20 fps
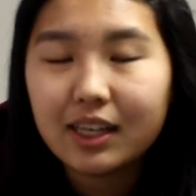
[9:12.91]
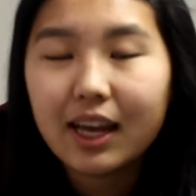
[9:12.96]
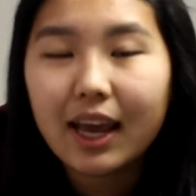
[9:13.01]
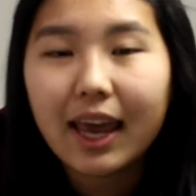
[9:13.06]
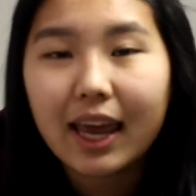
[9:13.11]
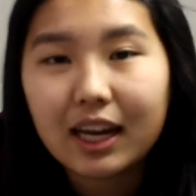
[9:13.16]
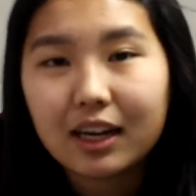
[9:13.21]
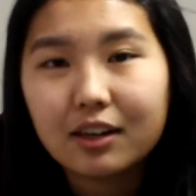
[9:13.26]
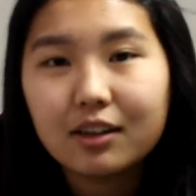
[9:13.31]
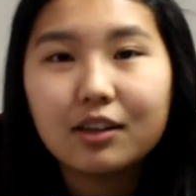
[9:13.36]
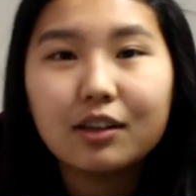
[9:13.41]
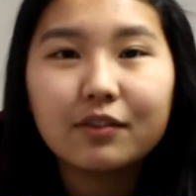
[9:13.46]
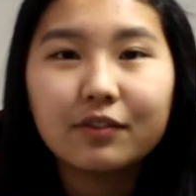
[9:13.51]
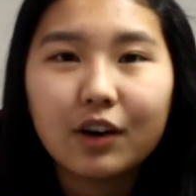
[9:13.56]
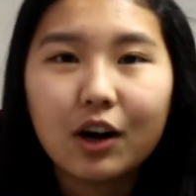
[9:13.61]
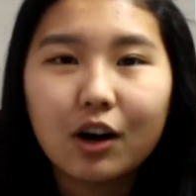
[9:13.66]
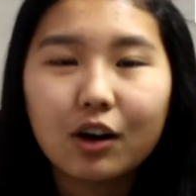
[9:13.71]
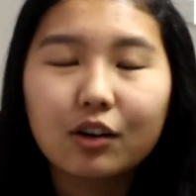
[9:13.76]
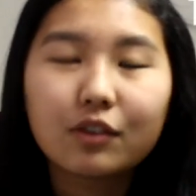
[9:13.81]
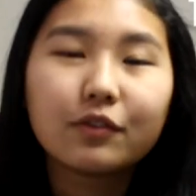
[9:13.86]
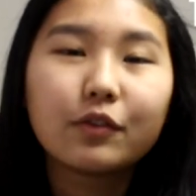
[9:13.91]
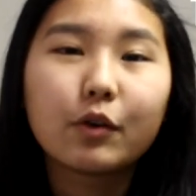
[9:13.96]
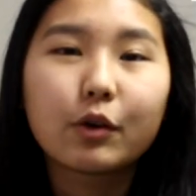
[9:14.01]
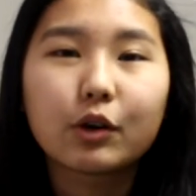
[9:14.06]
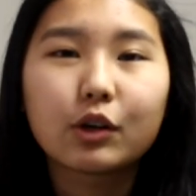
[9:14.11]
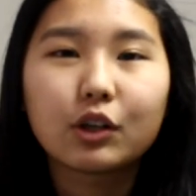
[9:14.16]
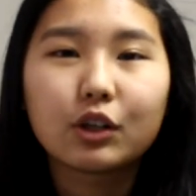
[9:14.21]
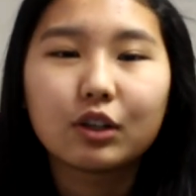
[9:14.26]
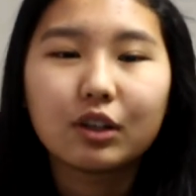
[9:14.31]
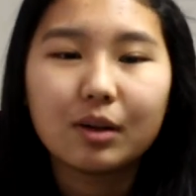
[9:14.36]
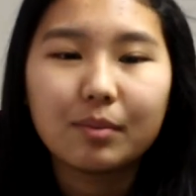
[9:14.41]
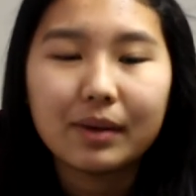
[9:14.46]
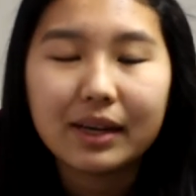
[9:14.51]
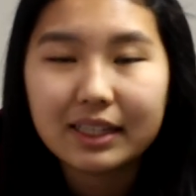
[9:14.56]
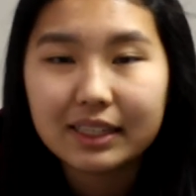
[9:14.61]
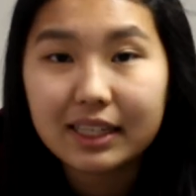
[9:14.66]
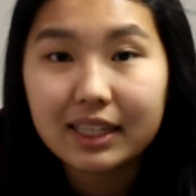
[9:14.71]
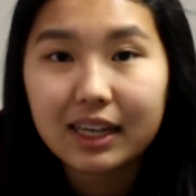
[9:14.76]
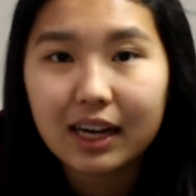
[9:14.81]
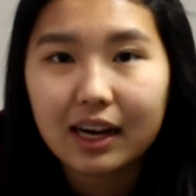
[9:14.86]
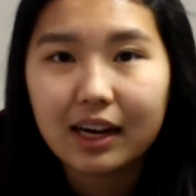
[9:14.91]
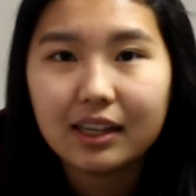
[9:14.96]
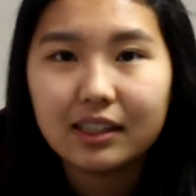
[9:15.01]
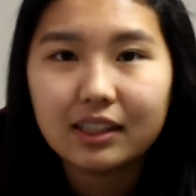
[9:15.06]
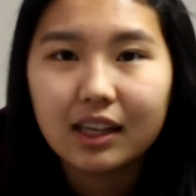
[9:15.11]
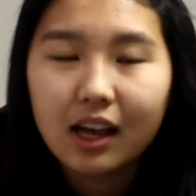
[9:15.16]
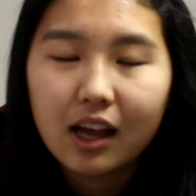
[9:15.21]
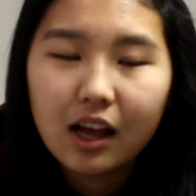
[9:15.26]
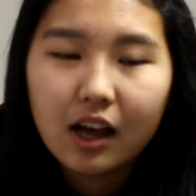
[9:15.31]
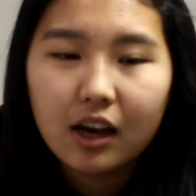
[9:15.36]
Hannah Navarre, for her amazing guides